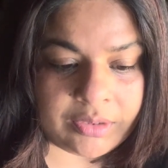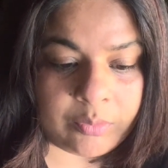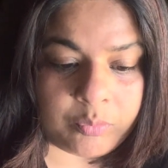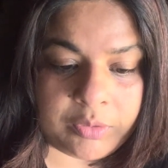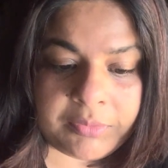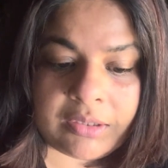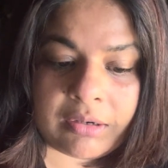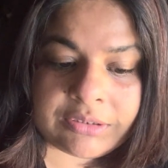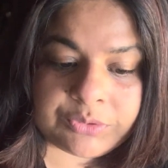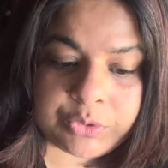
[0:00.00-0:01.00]
Women
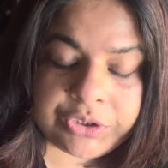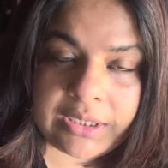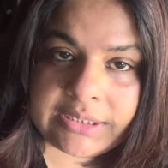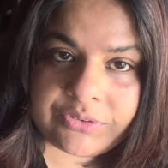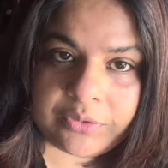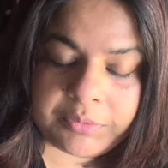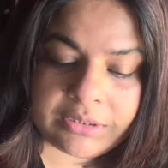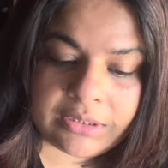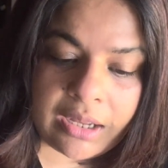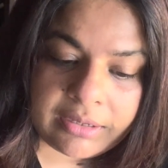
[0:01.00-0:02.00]
are socialized from a
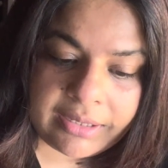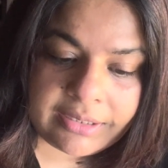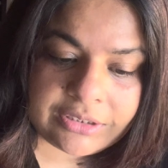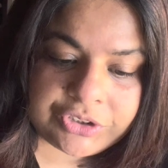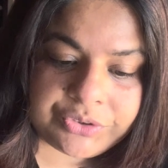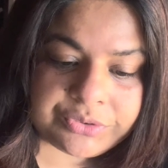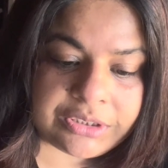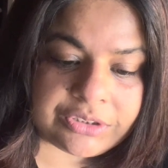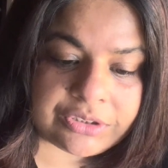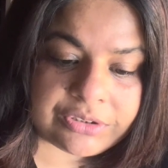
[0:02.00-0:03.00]
young age to
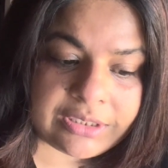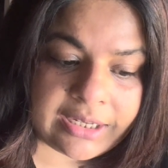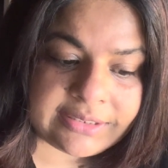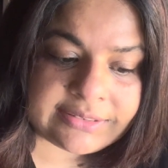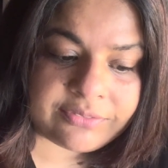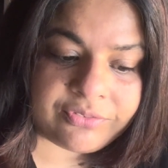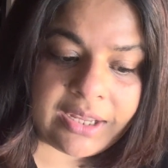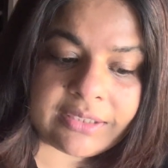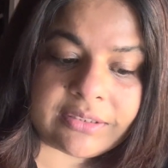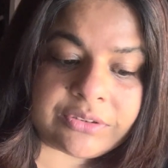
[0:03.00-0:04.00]
internalize the
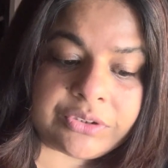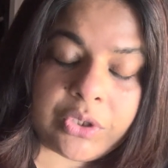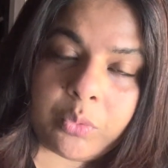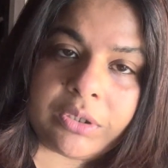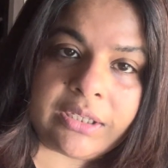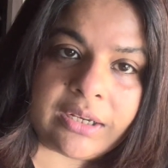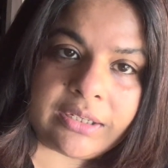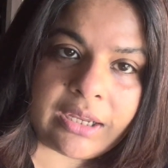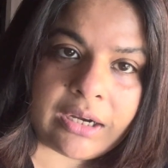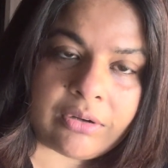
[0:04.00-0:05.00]
fact that no one can
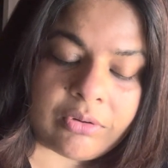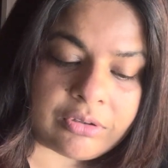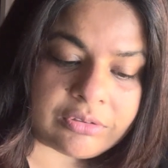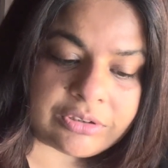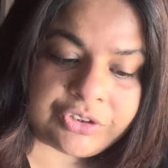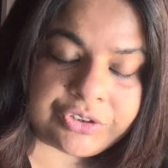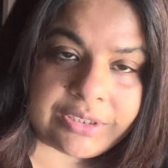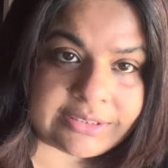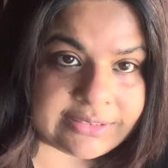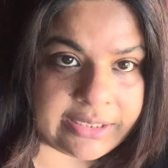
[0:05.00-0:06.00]
care or nurture
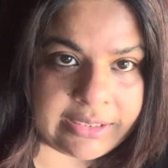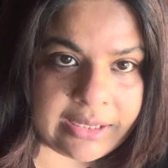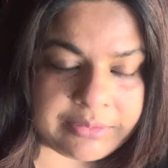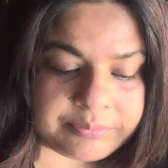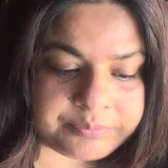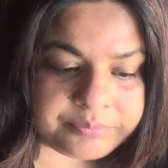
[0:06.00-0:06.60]
as they can.